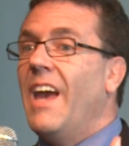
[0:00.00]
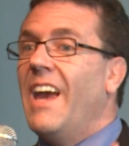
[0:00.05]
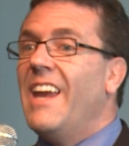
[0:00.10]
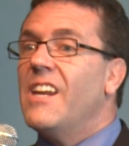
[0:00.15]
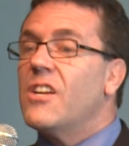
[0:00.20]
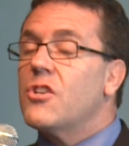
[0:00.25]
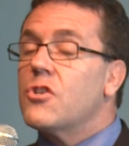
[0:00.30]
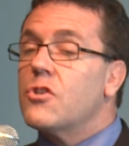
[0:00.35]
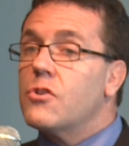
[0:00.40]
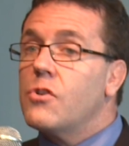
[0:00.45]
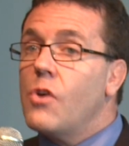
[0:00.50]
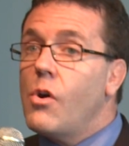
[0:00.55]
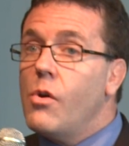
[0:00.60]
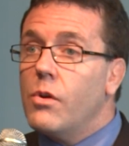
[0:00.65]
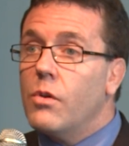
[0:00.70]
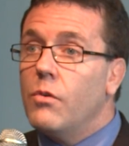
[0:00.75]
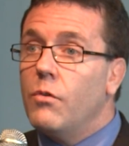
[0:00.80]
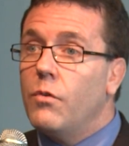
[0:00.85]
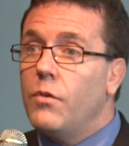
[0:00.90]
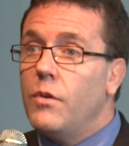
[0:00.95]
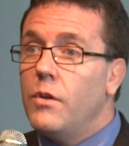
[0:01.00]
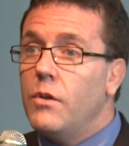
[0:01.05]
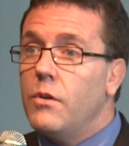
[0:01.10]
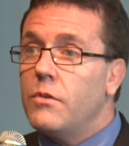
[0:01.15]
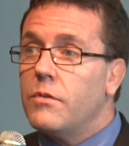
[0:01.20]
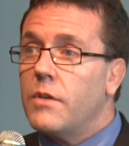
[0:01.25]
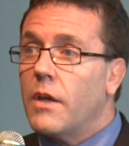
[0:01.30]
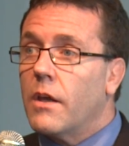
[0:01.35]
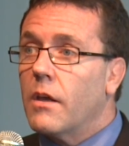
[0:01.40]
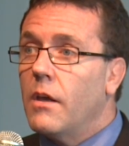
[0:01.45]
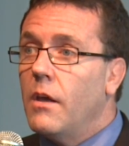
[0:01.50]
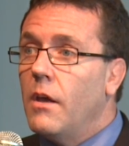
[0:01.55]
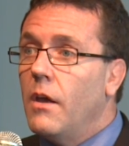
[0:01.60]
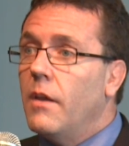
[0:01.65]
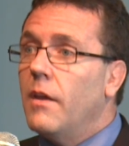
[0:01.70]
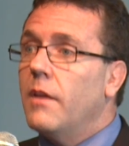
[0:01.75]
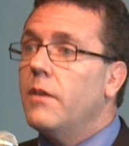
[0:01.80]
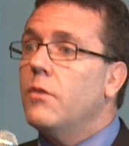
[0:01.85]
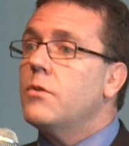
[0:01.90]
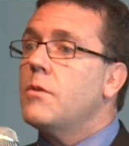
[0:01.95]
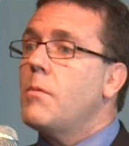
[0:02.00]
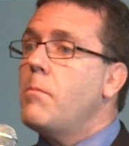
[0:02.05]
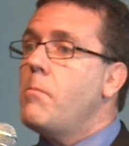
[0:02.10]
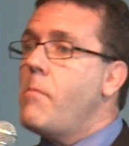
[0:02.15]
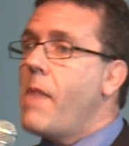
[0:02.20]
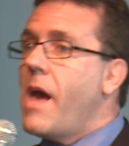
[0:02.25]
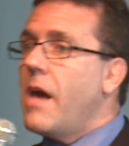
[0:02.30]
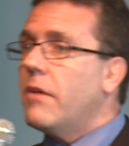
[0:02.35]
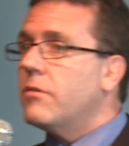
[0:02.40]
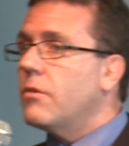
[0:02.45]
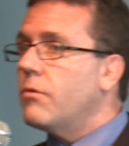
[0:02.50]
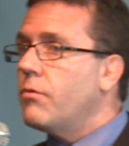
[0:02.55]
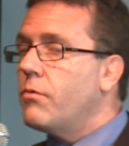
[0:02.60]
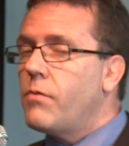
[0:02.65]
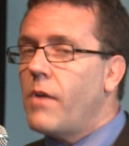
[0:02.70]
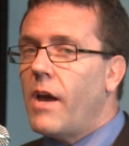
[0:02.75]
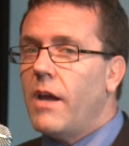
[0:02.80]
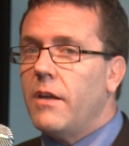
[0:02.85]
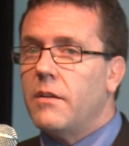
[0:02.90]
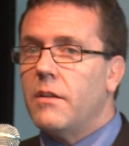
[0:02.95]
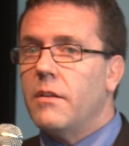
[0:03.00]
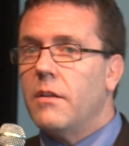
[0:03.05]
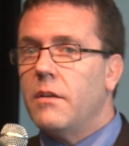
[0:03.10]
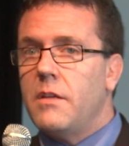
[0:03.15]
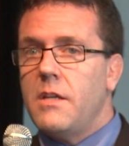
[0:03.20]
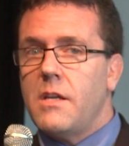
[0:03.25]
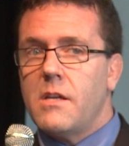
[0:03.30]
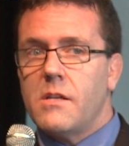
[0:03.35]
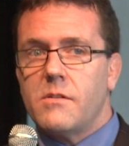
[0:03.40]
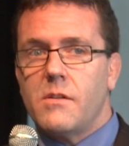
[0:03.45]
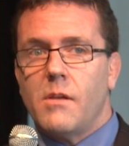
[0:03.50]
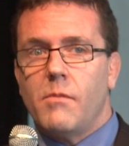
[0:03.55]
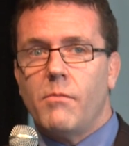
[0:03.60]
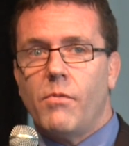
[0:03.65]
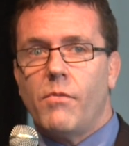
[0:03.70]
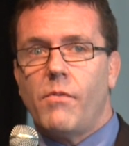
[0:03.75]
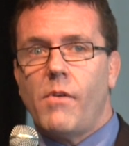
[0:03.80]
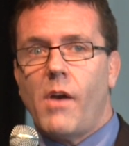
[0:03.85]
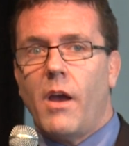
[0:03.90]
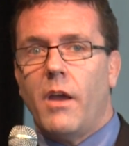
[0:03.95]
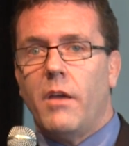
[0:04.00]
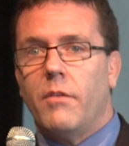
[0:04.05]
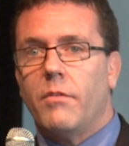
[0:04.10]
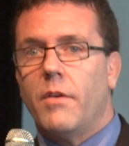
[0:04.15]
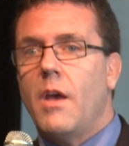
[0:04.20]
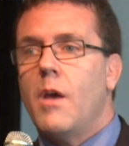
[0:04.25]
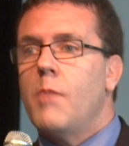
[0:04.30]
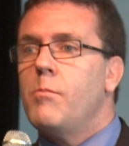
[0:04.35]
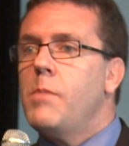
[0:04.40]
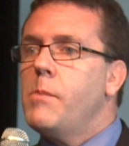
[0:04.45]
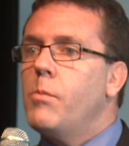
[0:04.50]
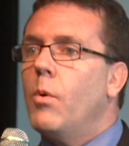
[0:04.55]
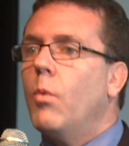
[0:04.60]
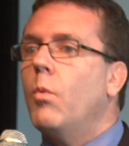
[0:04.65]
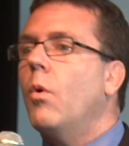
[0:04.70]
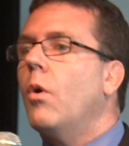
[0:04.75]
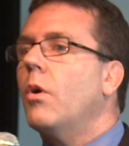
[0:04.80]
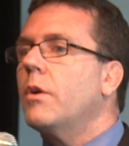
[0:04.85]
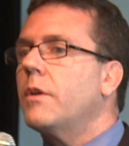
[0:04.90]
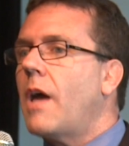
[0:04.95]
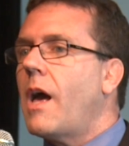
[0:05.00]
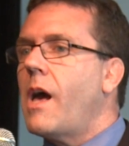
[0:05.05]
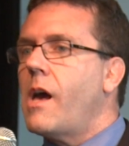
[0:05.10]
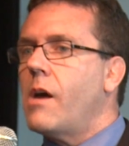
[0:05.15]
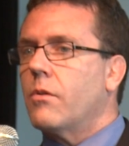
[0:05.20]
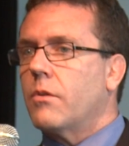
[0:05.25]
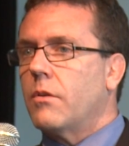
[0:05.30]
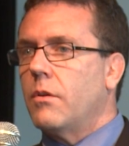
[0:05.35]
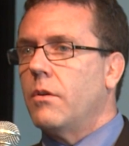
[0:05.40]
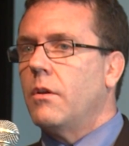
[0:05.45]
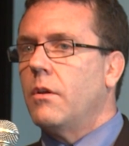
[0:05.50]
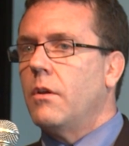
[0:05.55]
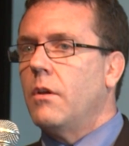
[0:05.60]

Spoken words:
And it's so confusing that there was a massive fight in the DSM-5. People walked out.